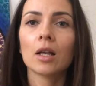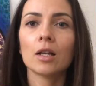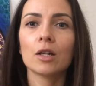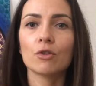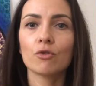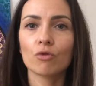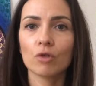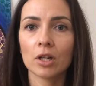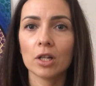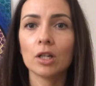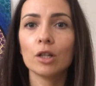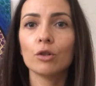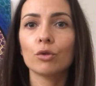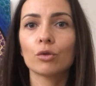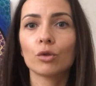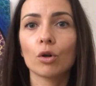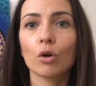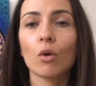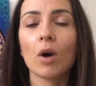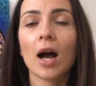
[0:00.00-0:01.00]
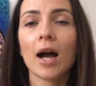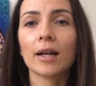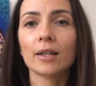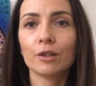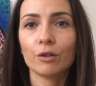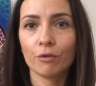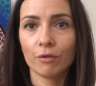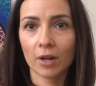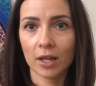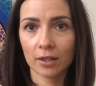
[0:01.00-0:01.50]
it's really, you know,
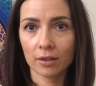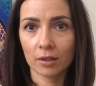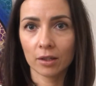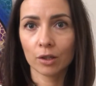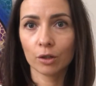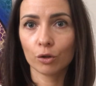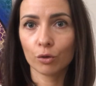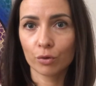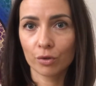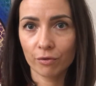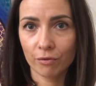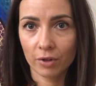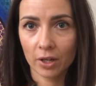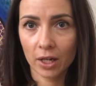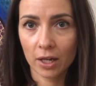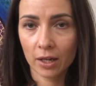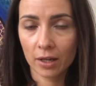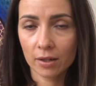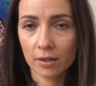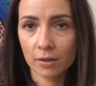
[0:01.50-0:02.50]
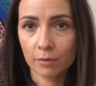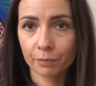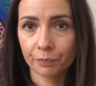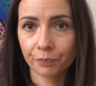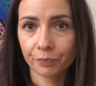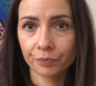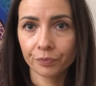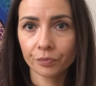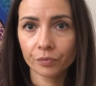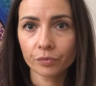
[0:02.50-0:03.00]
activating those feelings.
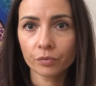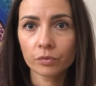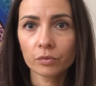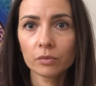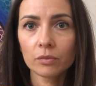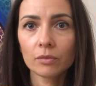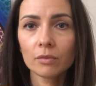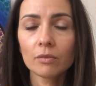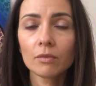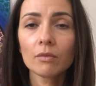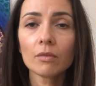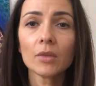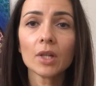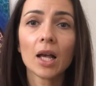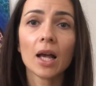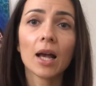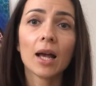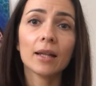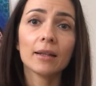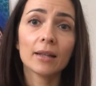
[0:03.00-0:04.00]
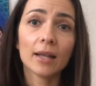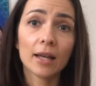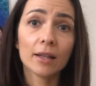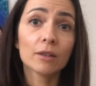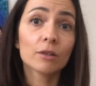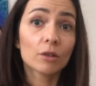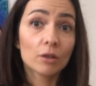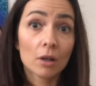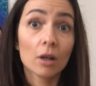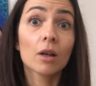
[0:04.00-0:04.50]
And
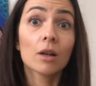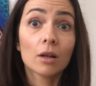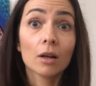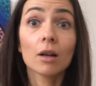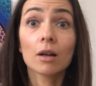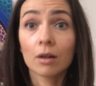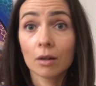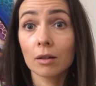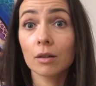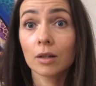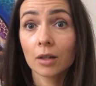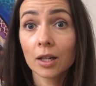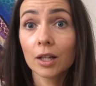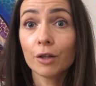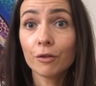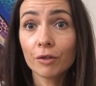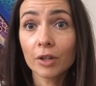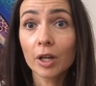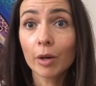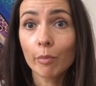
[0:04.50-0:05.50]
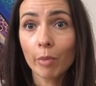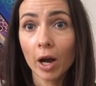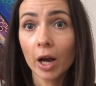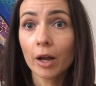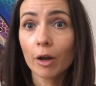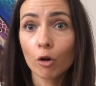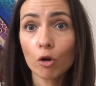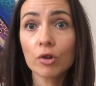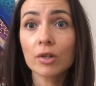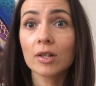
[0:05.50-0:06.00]
then living
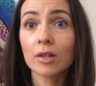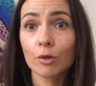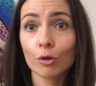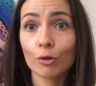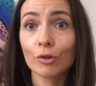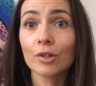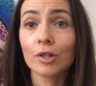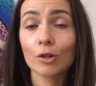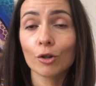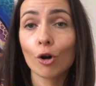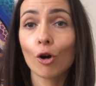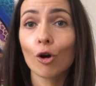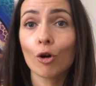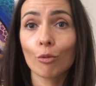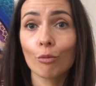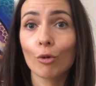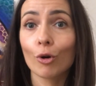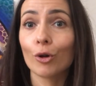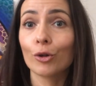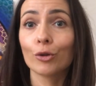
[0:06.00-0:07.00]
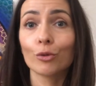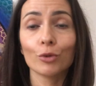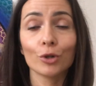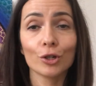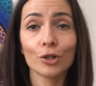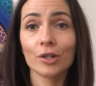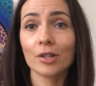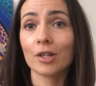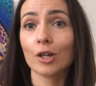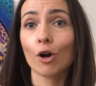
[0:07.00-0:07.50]
by oxytocin hormone,
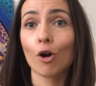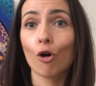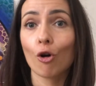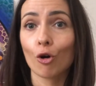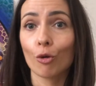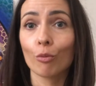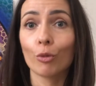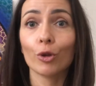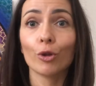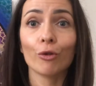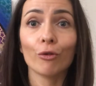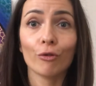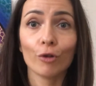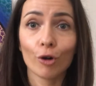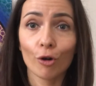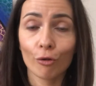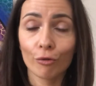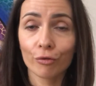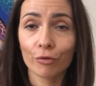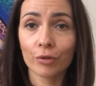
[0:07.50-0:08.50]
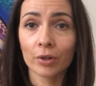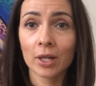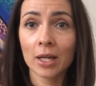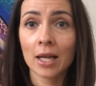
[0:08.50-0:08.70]
which is the hormone of love.